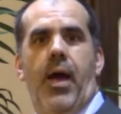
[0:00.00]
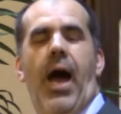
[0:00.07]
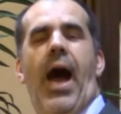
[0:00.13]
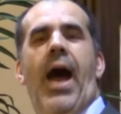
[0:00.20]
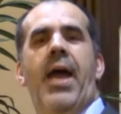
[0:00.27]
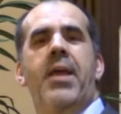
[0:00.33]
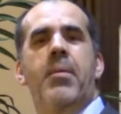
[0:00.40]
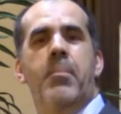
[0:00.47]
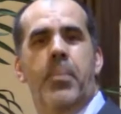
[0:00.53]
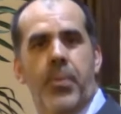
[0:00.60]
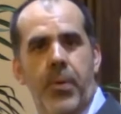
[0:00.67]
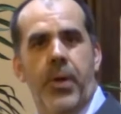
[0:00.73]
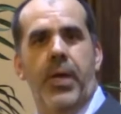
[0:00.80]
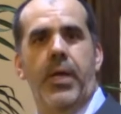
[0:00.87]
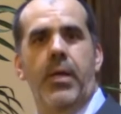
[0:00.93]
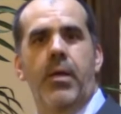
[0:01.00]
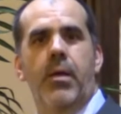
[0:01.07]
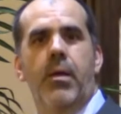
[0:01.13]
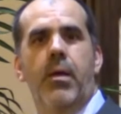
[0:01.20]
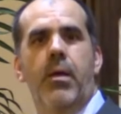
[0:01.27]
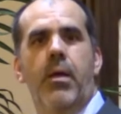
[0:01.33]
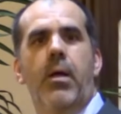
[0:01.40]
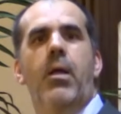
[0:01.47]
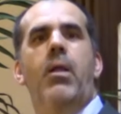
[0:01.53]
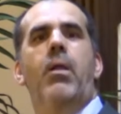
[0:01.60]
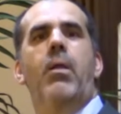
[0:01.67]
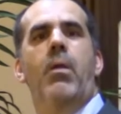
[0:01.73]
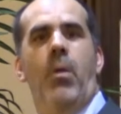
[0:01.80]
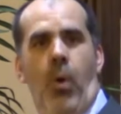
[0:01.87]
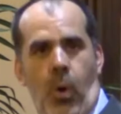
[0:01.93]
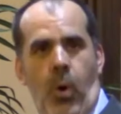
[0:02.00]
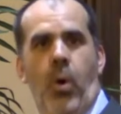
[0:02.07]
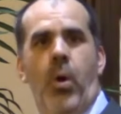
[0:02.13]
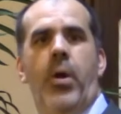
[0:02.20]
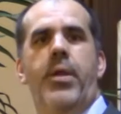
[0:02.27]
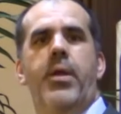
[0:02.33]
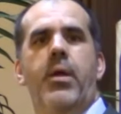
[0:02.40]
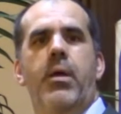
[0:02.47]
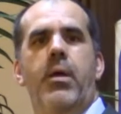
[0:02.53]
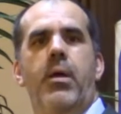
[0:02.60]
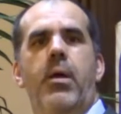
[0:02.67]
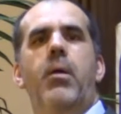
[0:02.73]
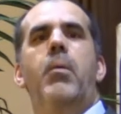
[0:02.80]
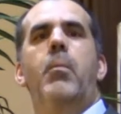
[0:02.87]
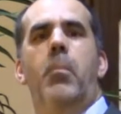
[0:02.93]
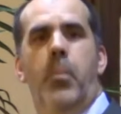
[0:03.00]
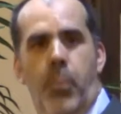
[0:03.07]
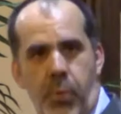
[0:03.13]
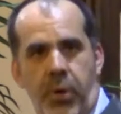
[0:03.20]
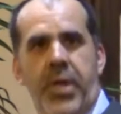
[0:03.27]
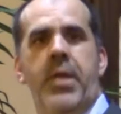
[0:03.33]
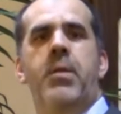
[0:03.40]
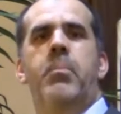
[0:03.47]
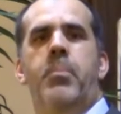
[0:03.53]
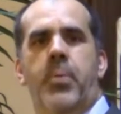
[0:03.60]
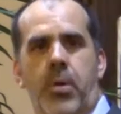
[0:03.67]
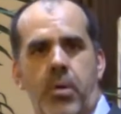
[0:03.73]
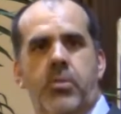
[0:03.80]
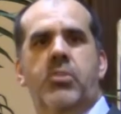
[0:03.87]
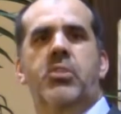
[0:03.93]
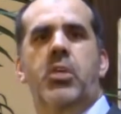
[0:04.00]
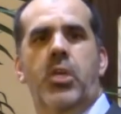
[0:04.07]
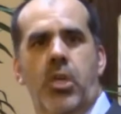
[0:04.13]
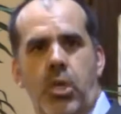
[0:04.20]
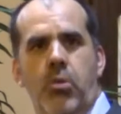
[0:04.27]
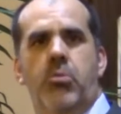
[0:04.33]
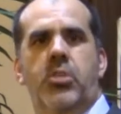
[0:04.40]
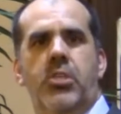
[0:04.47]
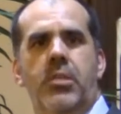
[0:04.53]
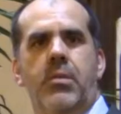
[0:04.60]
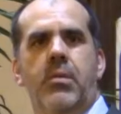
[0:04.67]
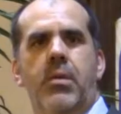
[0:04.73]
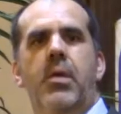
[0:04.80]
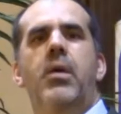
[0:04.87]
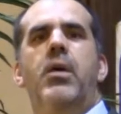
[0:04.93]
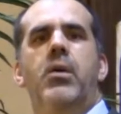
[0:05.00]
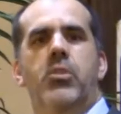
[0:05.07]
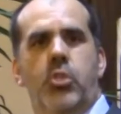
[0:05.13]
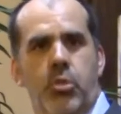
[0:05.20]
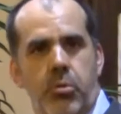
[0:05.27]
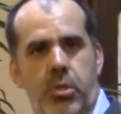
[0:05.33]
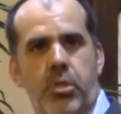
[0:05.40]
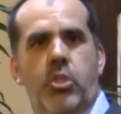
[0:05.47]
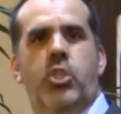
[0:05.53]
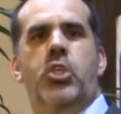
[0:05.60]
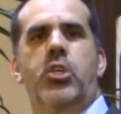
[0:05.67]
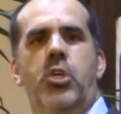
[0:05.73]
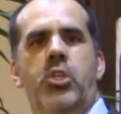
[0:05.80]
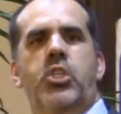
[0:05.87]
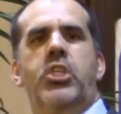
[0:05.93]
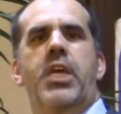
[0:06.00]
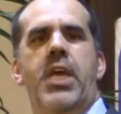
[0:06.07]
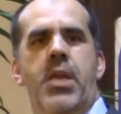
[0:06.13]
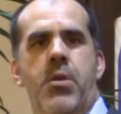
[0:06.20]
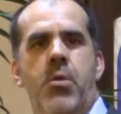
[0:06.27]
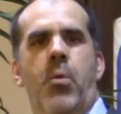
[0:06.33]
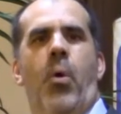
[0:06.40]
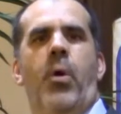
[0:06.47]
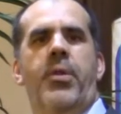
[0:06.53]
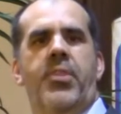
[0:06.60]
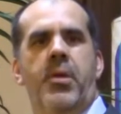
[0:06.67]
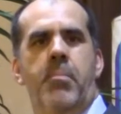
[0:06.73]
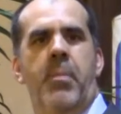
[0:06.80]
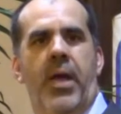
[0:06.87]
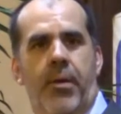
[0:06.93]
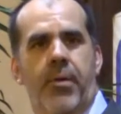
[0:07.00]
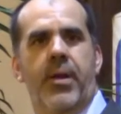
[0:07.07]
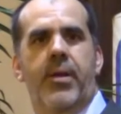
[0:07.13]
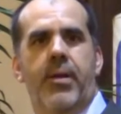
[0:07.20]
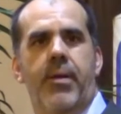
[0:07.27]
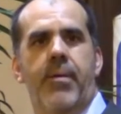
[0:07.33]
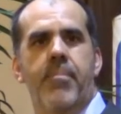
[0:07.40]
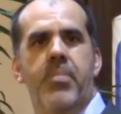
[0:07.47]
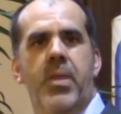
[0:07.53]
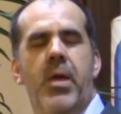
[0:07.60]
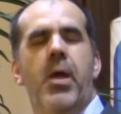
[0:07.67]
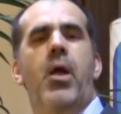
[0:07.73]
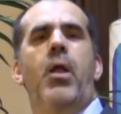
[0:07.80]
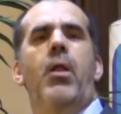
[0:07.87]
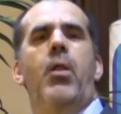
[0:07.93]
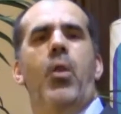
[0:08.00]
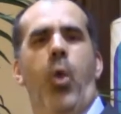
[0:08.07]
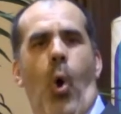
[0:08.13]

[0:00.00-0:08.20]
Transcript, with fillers: I am praying, Lord, bring persecution to the church in North America. Amen.